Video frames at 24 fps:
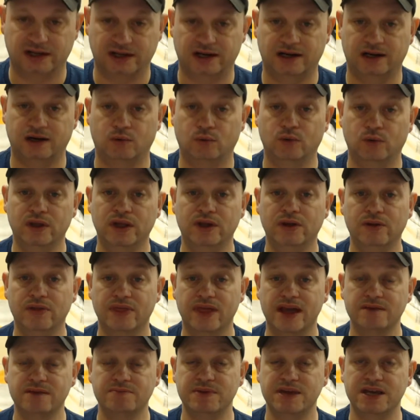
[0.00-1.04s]
uh, will
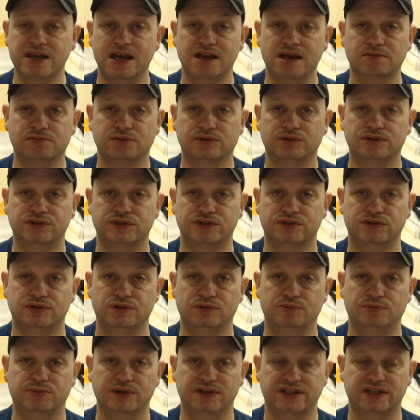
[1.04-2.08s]
they be able
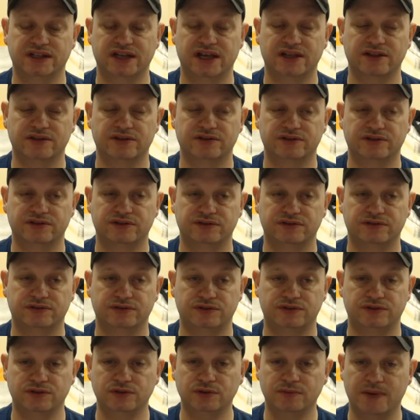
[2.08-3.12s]
to put together
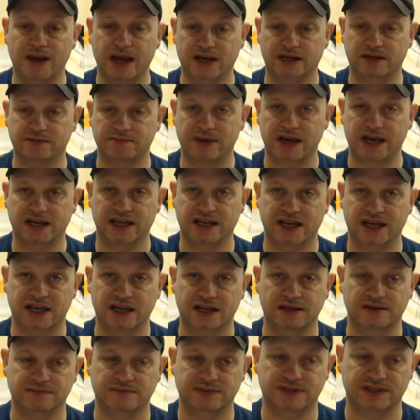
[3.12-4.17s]
two back-to-back
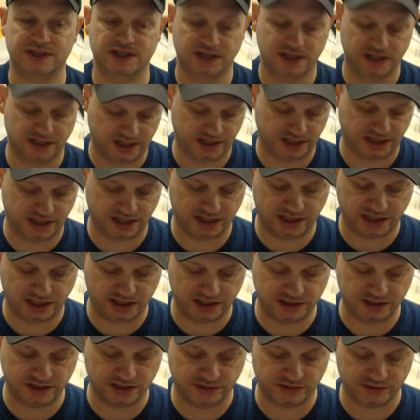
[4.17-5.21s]
games? And,
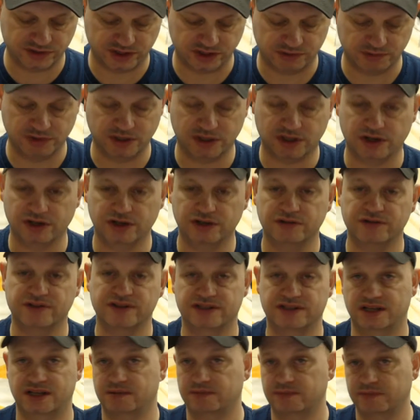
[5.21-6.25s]
and you know, some could argue the
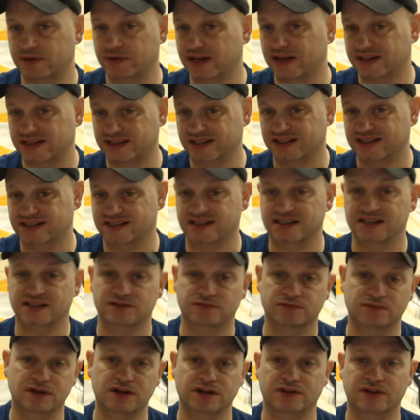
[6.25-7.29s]
same about Tennessee as
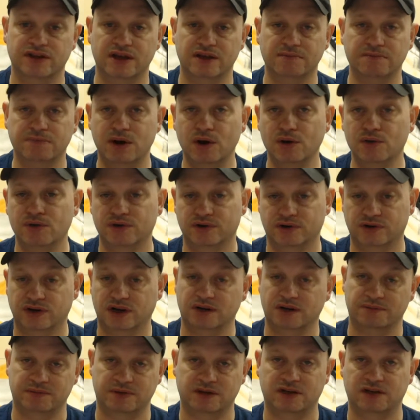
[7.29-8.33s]
well. They both are
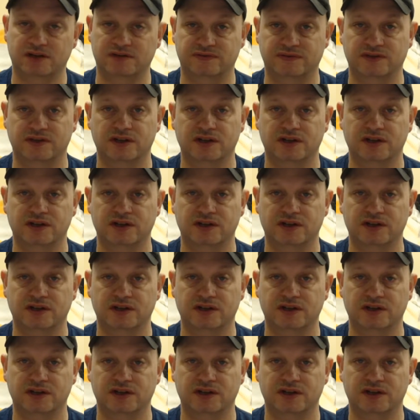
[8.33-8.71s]
coming off